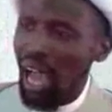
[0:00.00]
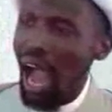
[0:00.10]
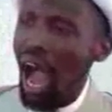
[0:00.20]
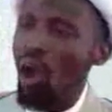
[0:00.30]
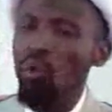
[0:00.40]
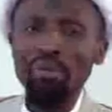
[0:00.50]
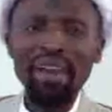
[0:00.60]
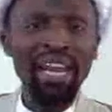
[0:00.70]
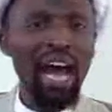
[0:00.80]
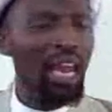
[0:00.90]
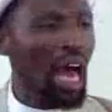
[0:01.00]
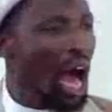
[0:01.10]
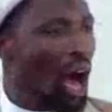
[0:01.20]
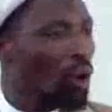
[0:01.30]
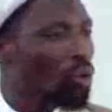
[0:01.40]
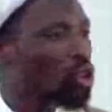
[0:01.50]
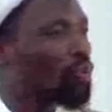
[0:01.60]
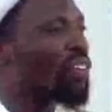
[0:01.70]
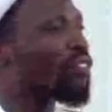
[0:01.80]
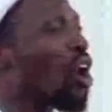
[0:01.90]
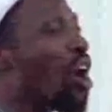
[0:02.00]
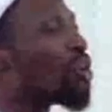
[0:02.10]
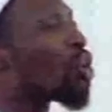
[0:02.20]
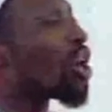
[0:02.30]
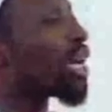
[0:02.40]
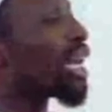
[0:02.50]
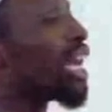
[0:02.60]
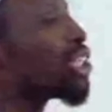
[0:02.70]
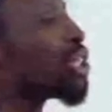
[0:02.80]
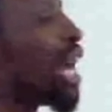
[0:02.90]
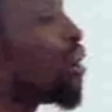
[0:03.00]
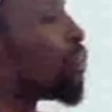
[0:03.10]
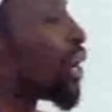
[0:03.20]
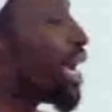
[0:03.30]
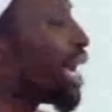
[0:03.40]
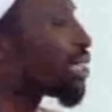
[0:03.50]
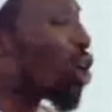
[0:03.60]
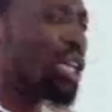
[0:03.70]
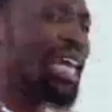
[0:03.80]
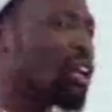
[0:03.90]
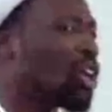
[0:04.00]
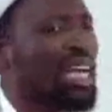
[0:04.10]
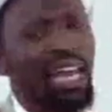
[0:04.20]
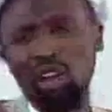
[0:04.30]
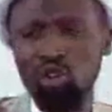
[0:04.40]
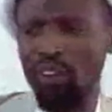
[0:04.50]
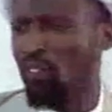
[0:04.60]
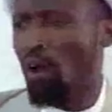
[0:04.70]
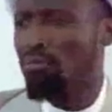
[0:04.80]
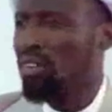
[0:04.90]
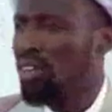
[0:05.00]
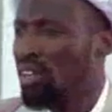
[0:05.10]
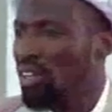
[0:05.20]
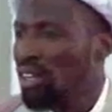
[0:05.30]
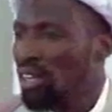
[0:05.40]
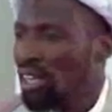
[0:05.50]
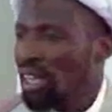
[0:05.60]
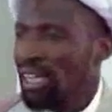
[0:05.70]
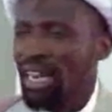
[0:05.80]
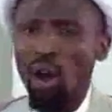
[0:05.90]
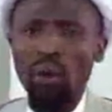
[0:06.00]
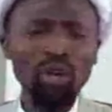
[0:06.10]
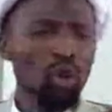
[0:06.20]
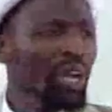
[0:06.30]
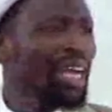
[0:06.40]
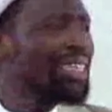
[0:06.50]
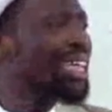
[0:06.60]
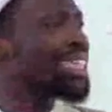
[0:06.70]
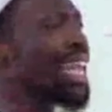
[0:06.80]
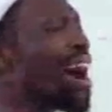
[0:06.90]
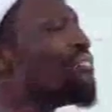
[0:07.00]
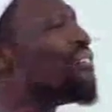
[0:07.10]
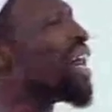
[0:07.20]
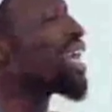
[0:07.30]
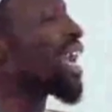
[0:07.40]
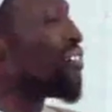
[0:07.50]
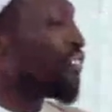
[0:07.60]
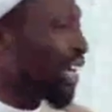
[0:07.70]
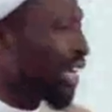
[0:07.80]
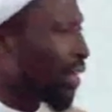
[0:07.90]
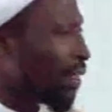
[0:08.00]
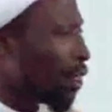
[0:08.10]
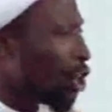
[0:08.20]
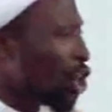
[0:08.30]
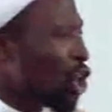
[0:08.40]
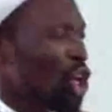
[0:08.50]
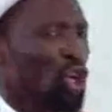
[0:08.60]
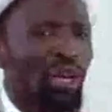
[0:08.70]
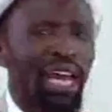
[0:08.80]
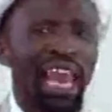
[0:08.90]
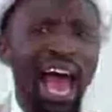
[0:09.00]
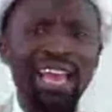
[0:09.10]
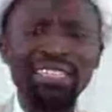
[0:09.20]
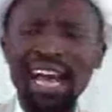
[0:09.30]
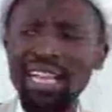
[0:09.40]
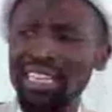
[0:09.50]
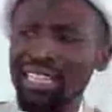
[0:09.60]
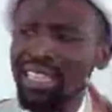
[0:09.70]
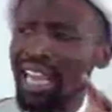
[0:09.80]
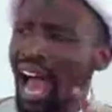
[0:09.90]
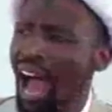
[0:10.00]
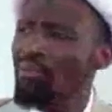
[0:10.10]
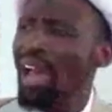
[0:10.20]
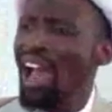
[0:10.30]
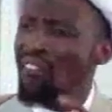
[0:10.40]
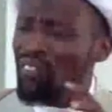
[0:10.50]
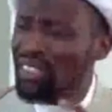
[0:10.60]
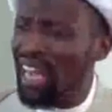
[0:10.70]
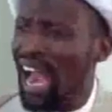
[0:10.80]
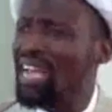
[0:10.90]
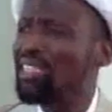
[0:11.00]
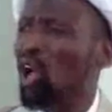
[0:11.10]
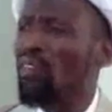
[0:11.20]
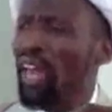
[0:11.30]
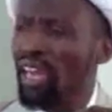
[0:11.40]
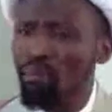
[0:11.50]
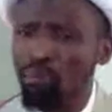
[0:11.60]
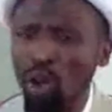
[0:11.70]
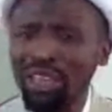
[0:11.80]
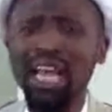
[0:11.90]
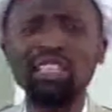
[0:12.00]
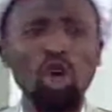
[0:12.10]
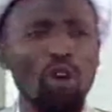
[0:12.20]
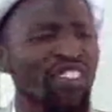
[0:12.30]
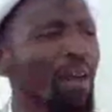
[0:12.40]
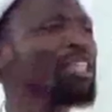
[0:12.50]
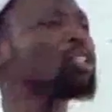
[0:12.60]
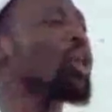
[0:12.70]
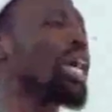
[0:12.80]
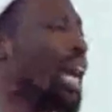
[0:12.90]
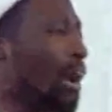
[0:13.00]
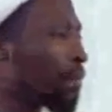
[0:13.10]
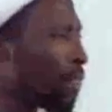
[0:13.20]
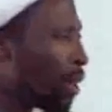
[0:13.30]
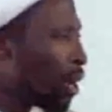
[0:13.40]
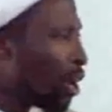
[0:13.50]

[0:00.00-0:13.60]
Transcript: are women allowed to perform congregational prayers or they are not allowed to perform? Now when you look at Islam very carefully, you realize that Islam emphasizes on the importance of coming together,